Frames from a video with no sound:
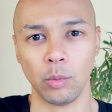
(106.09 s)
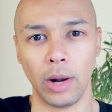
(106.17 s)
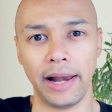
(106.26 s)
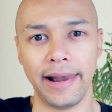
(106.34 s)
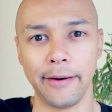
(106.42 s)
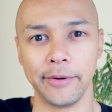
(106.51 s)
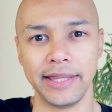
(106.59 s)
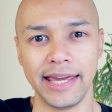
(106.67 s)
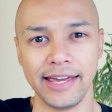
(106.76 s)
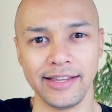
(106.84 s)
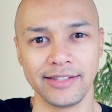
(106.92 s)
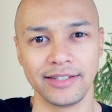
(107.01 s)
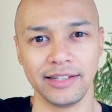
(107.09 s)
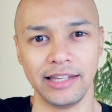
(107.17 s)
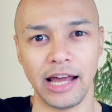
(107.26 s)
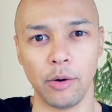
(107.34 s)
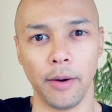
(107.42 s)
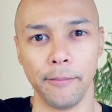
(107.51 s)
Well, nowadays,
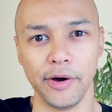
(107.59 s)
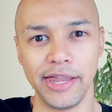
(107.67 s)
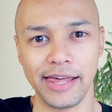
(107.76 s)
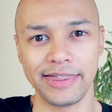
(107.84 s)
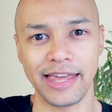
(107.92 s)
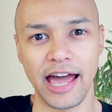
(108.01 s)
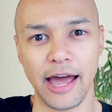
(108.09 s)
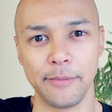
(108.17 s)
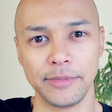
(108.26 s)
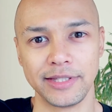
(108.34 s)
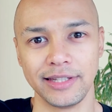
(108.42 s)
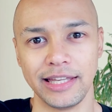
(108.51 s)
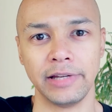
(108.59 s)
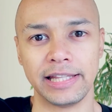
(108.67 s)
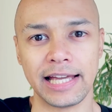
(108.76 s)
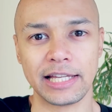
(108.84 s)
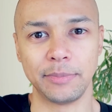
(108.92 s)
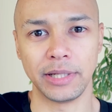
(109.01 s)
in our modern times,
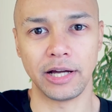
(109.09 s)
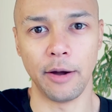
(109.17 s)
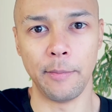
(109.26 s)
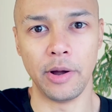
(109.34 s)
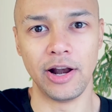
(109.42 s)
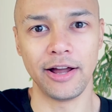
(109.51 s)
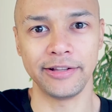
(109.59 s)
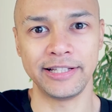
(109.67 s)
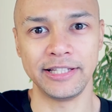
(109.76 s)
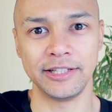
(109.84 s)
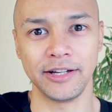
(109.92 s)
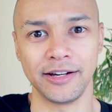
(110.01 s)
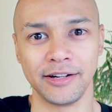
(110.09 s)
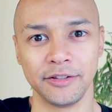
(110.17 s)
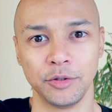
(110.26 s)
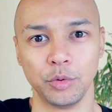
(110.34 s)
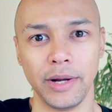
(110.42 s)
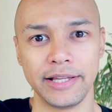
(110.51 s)
it has become a lot easier
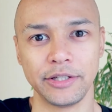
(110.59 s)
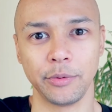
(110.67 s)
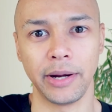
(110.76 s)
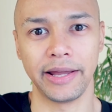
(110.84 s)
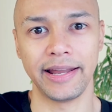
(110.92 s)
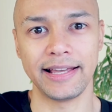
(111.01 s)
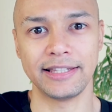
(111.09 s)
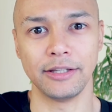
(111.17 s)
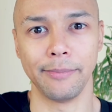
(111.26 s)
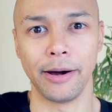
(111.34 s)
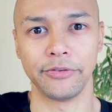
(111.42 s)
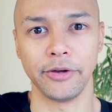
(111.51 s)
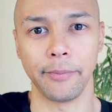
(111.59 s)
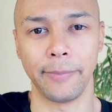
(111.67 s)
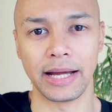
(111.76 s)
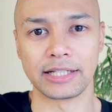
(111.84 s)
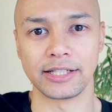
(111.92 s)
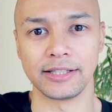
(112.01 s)
to raise awareness about your
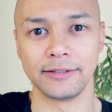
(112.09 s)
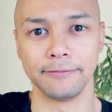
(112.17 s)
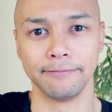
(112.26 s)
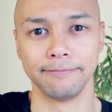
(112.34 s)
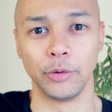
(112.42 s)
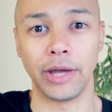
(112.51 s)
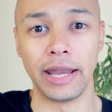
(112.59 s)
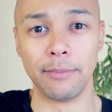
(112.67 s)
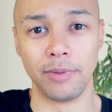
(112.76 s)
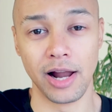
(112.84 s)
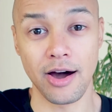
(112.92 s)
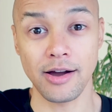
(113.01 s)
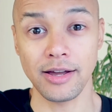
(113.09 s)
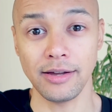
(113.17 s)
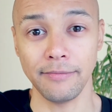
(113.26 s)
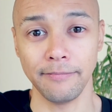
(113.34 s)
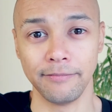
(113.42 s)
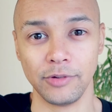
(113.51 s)
passion. You can
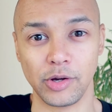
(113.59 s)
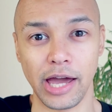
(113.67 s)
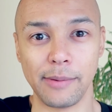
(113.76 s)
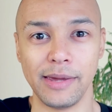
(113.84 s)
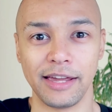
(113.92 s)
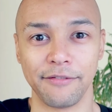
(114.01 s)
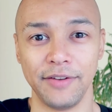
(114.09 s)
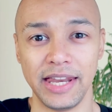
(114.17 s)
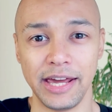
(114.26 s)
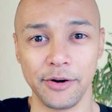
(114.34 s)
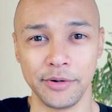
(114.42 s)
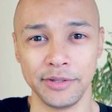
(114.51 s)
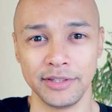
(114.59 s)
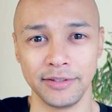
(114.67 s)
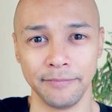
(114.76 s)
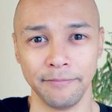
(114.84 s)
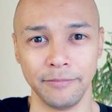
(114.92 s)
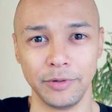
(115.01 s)
blog, you can make videos,
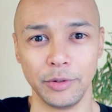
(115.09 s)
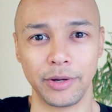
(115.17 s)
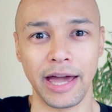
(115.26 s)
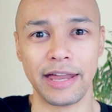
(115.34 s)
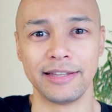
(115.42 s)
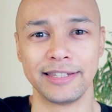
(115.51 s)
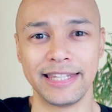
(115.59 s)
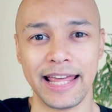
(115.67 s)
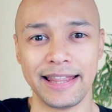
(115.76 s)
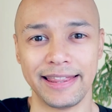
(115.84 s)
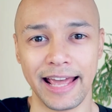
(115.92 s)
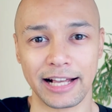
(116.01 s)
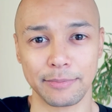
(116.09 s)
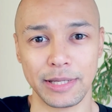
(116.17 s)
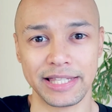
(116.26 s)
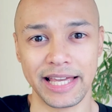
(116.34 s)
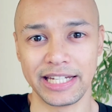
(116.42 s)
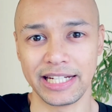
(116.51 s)
you can send text
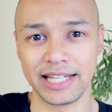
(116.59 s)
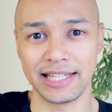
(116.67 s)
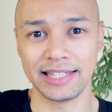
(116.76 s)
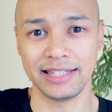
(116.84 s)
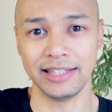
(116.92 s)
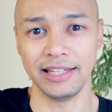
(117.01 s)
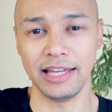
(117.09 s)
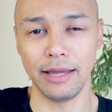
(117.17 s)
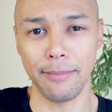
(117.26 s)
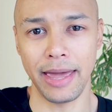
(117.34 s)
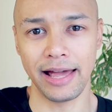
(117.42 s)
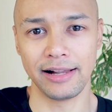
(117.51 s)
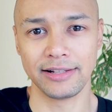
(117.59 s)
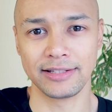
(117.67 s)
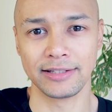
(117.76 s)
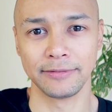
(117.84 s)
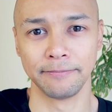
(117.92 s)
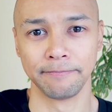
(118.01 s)
messages,
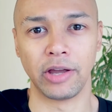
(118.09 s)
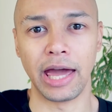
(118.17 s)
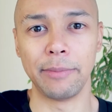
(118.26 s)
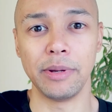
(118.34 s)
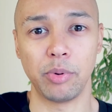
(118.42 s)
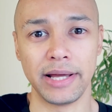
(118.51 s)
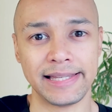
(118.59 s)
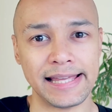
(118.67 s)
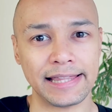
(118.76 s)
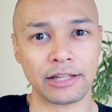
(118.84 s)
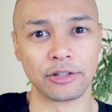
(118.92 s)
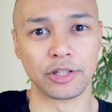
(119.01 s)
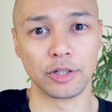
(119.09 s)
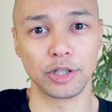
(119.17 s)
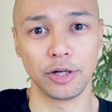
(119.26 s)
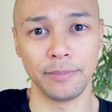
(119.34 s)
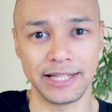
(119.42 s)
emails, you can be present on social